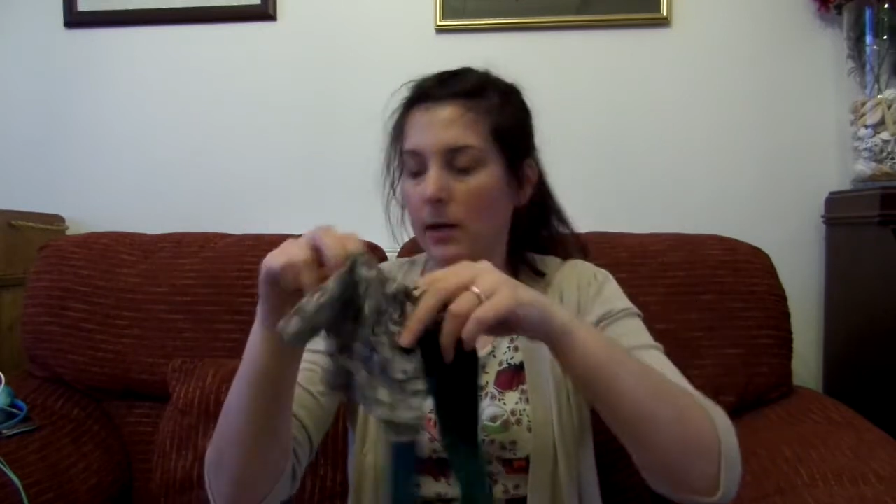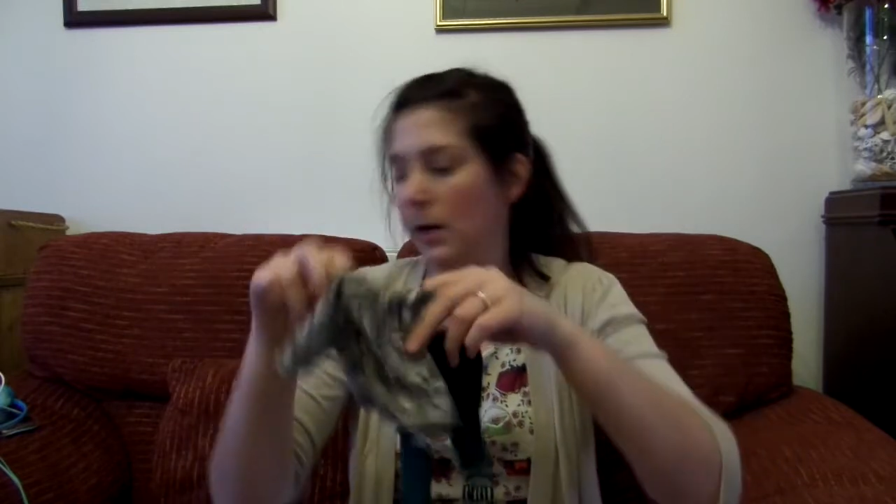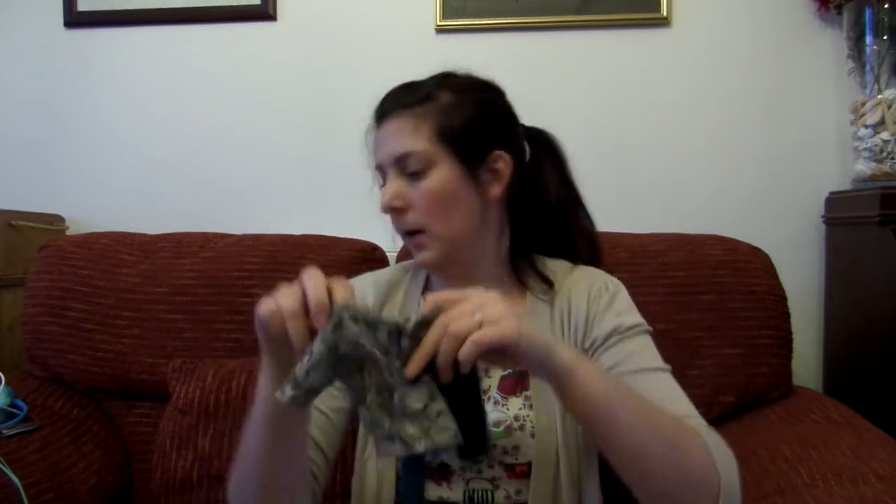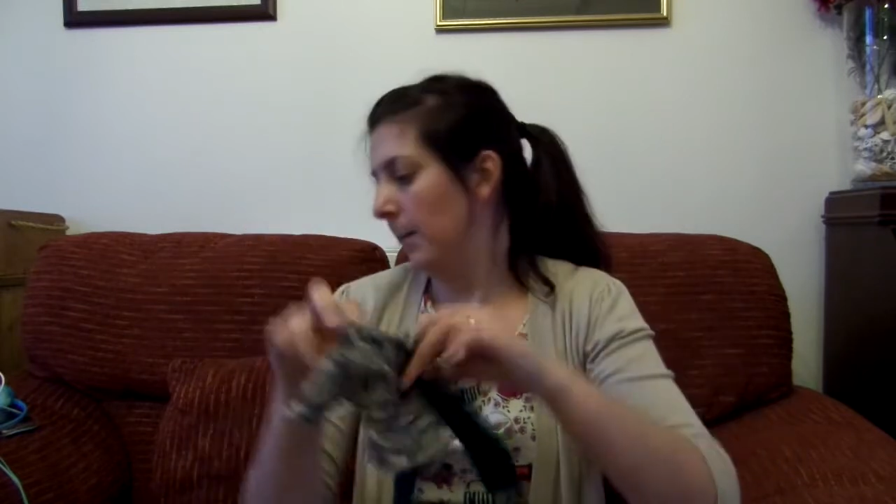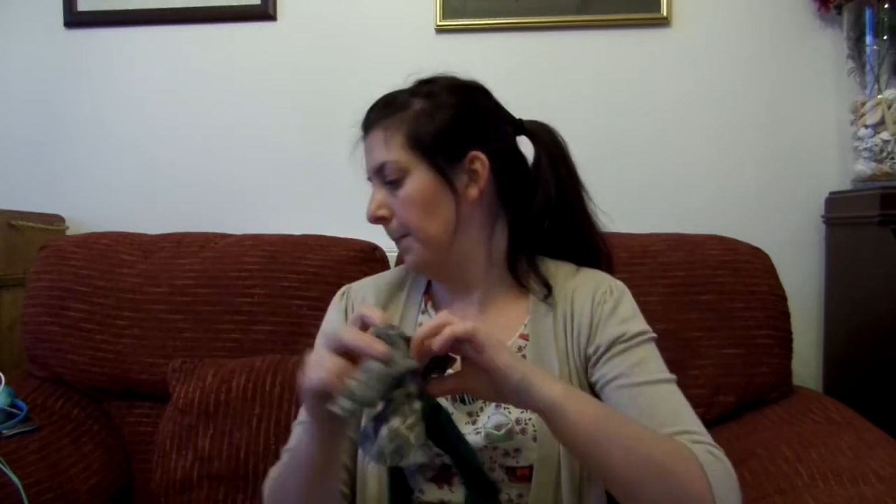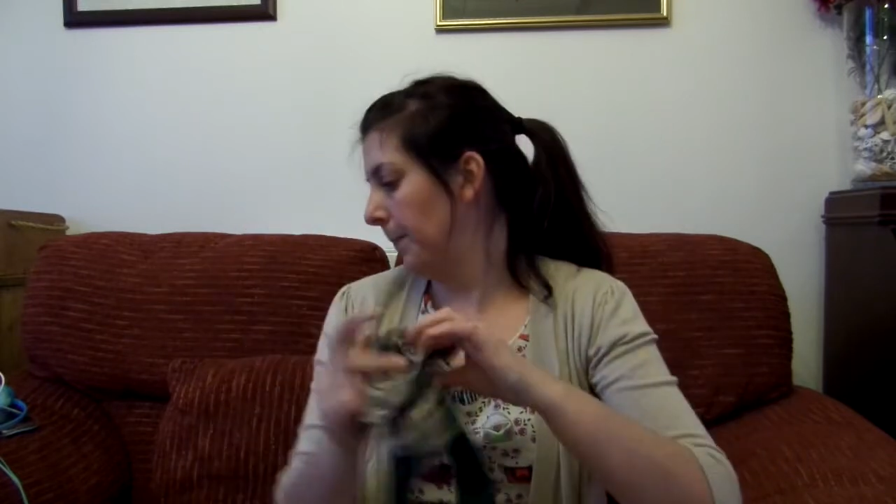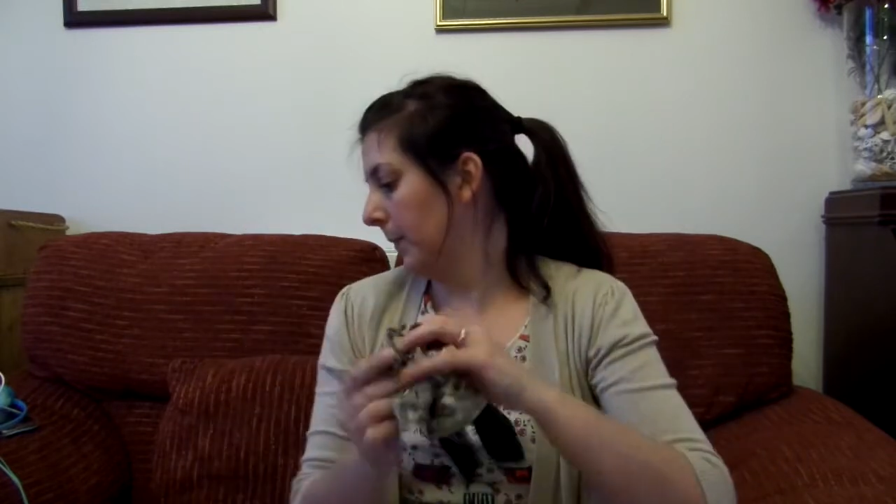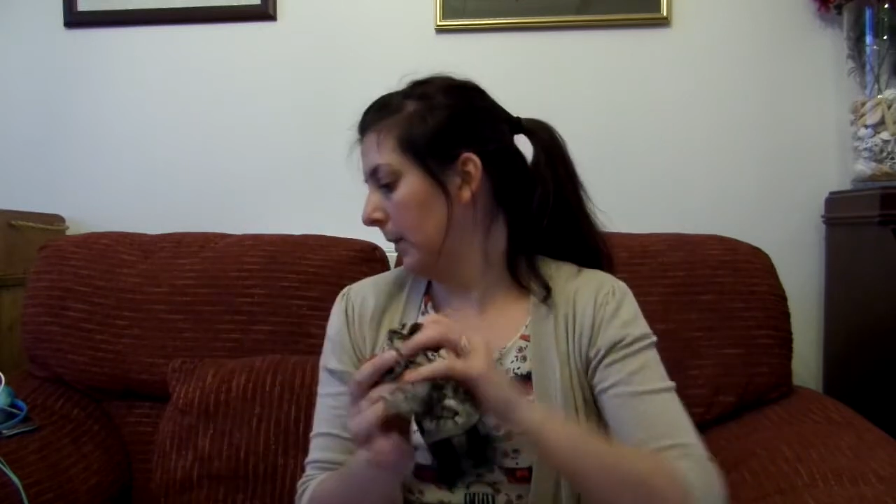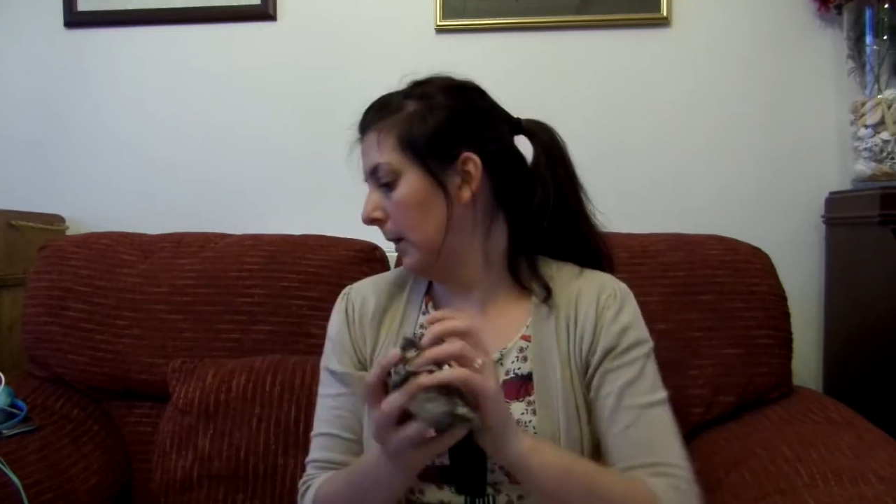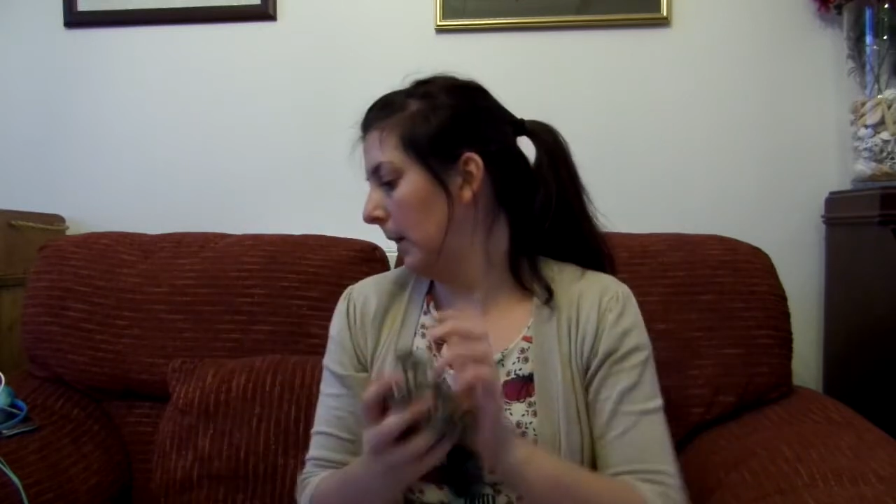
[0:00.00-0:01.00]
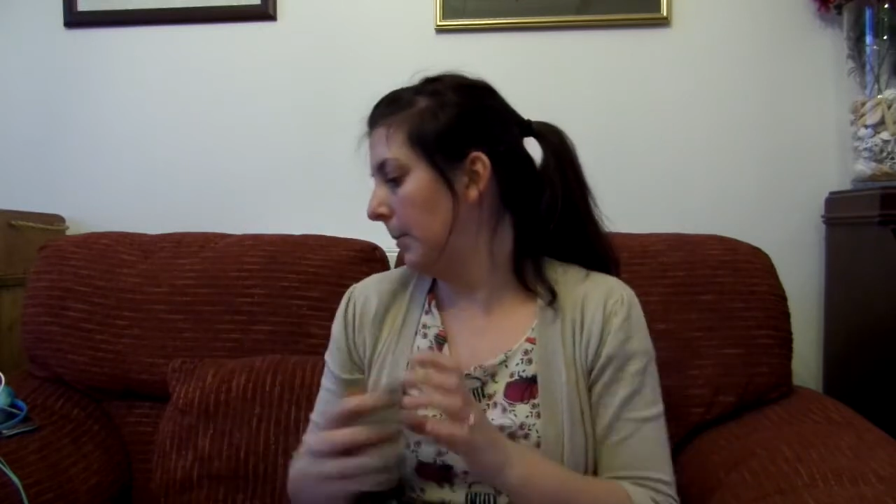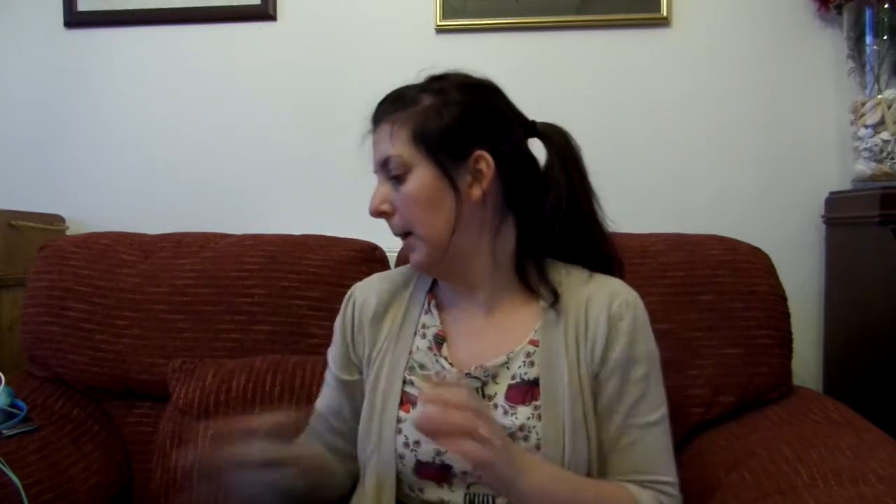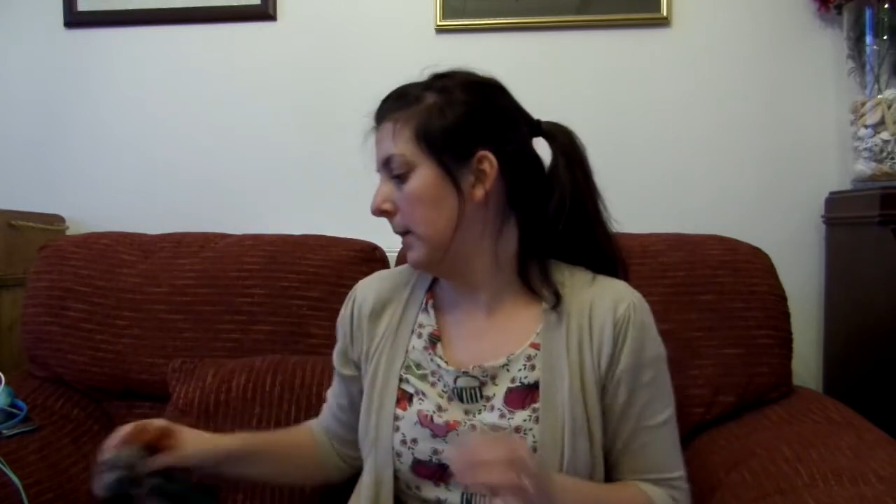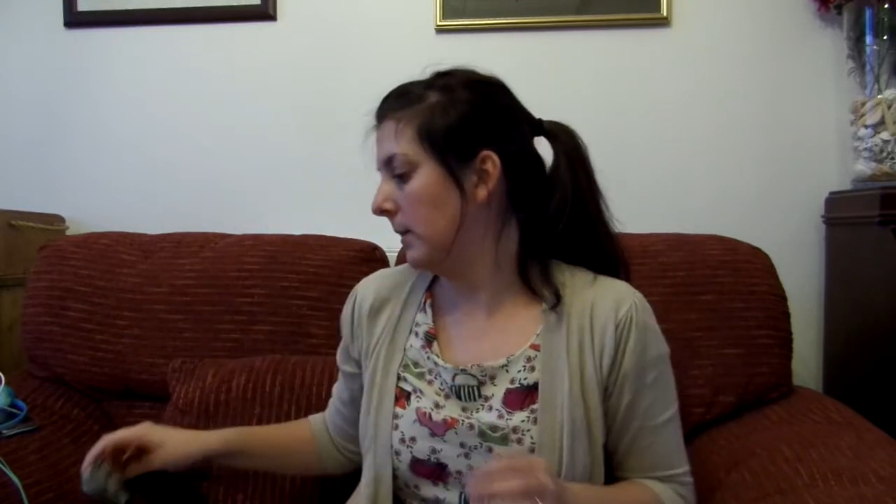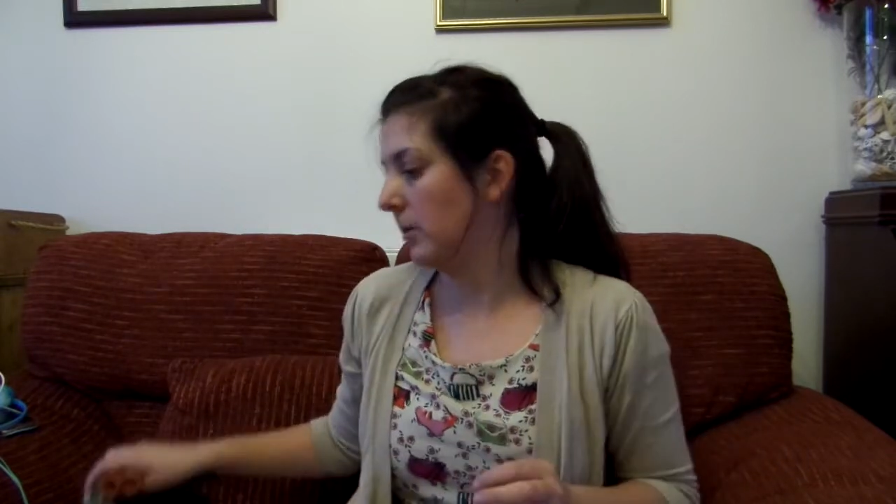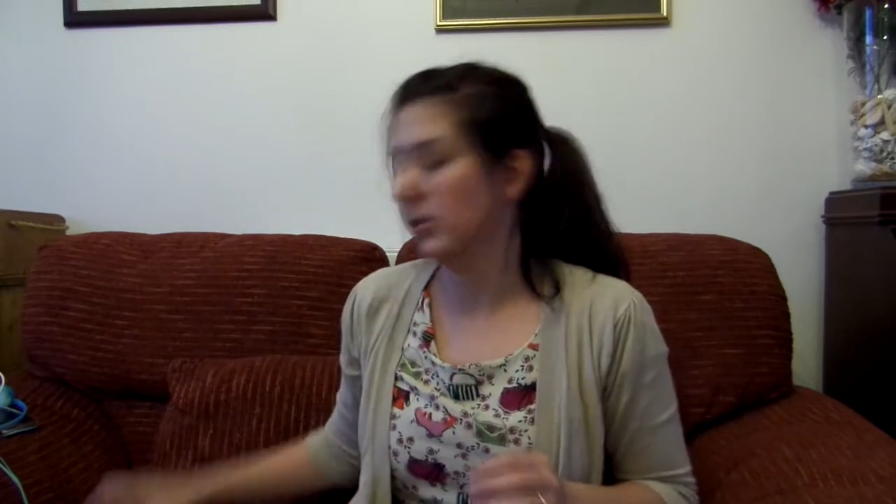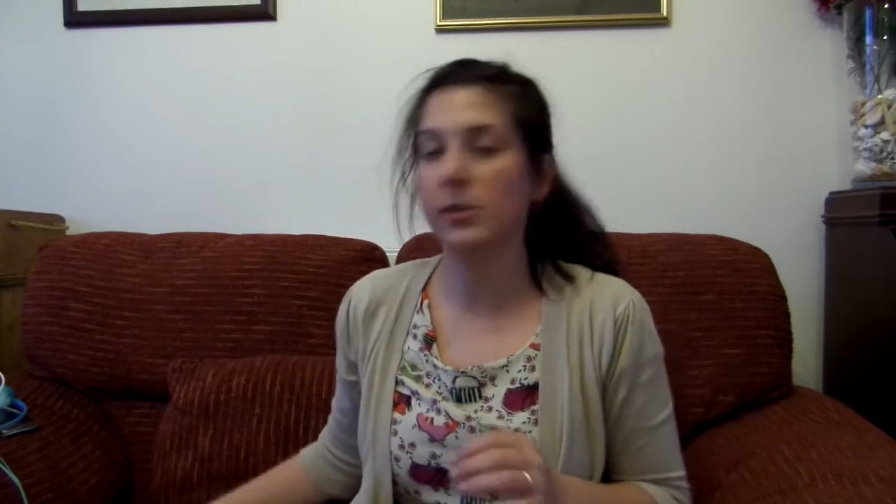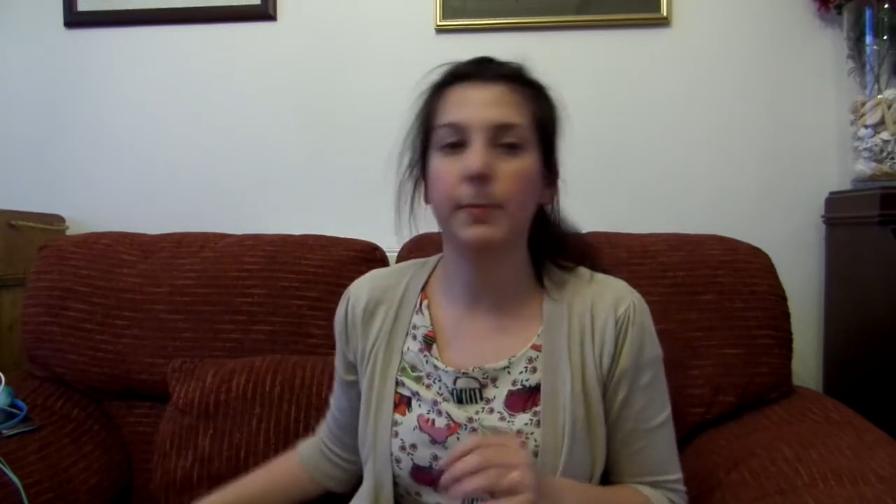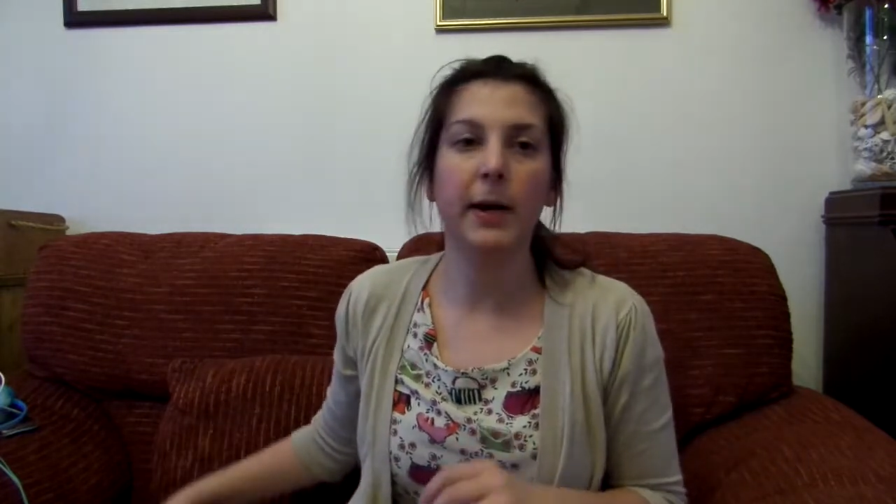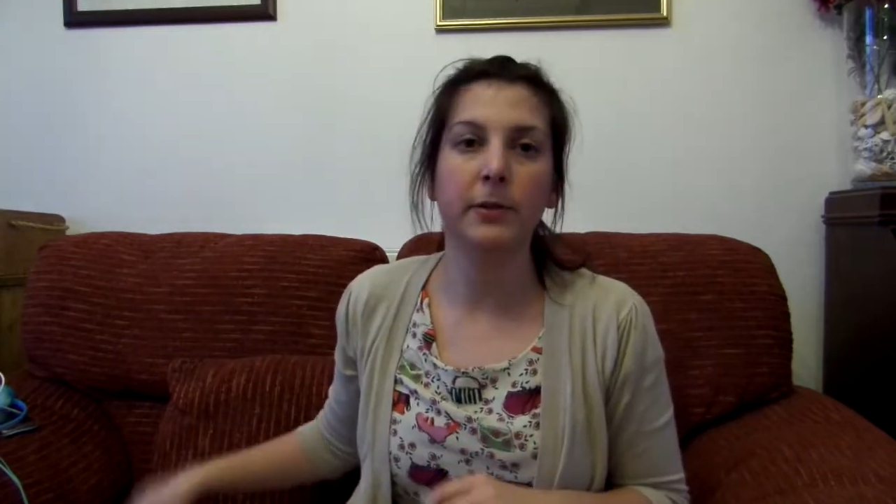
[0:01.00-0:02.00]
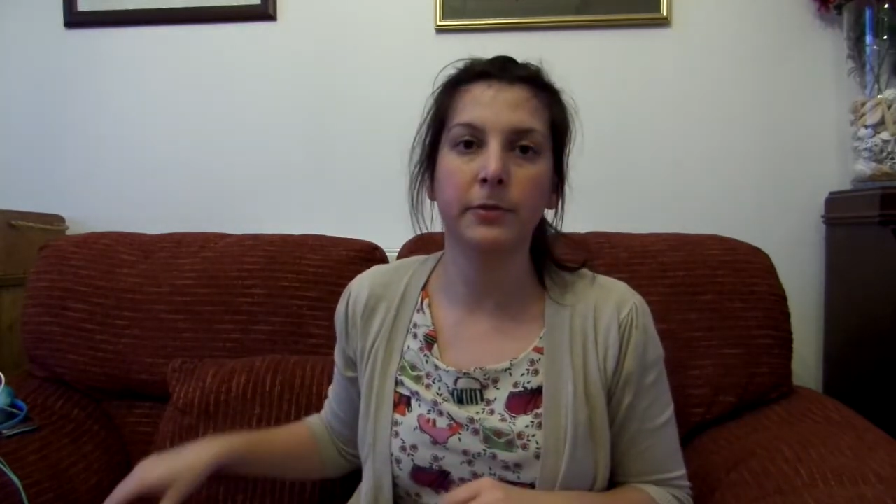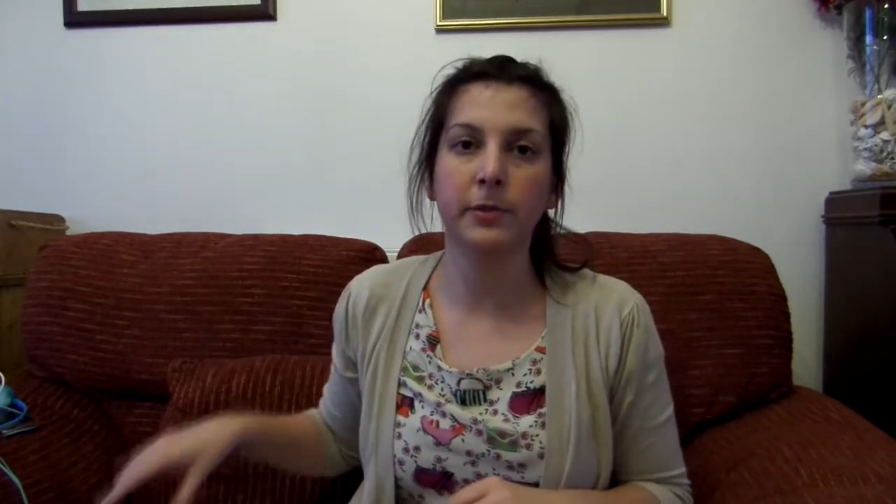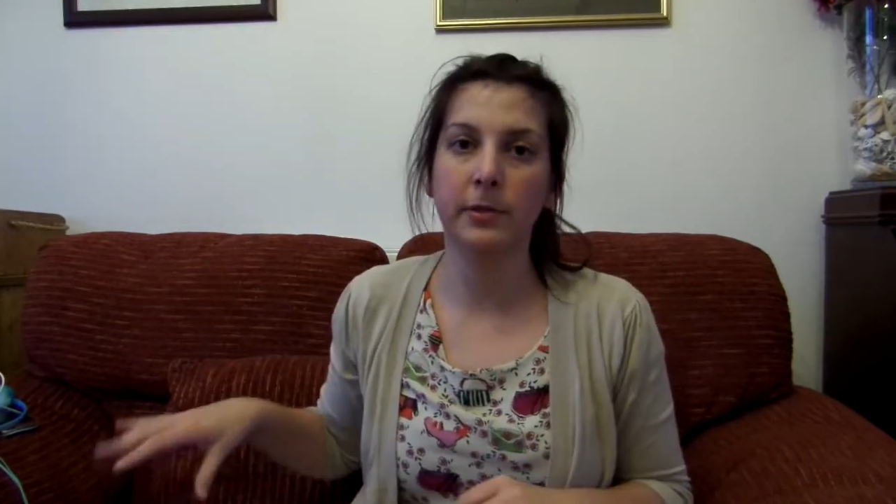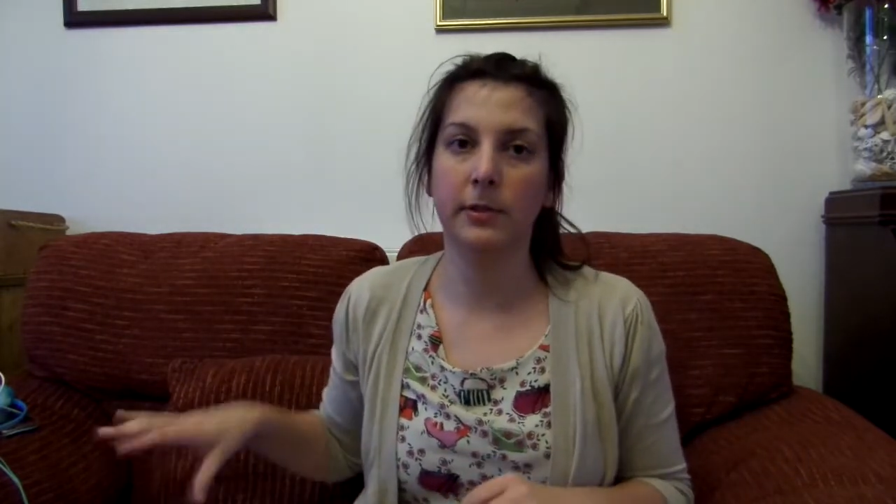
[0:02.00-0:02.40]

So he paid £2